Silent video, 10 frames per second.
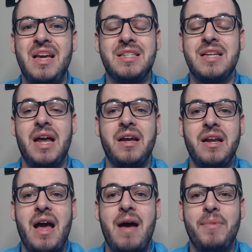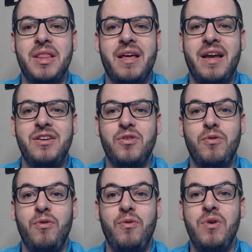It's not uncommon that I
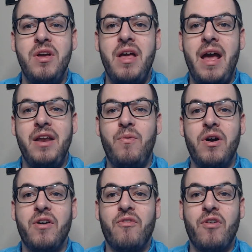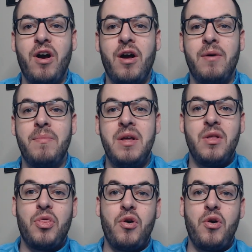do anywhere from